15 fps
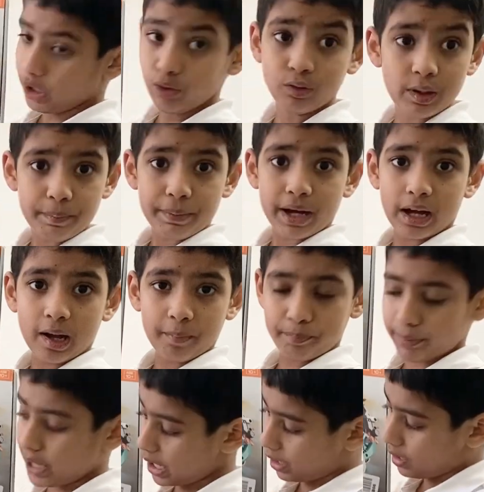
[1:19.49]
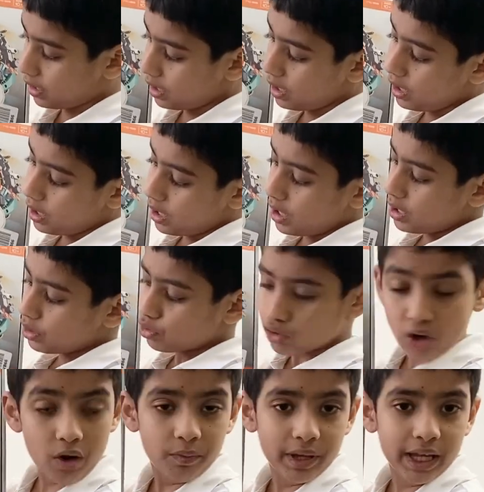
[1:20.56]
gripper bot,
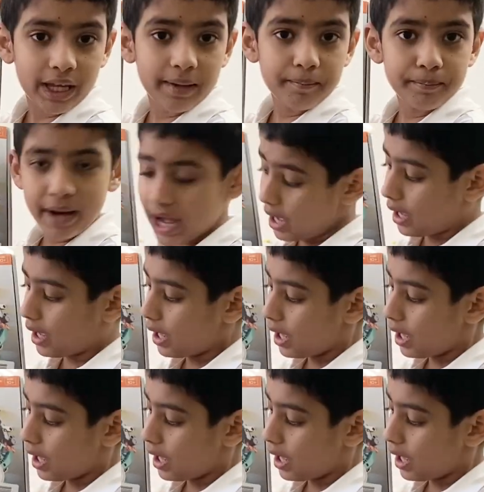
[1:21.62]
throwing bot,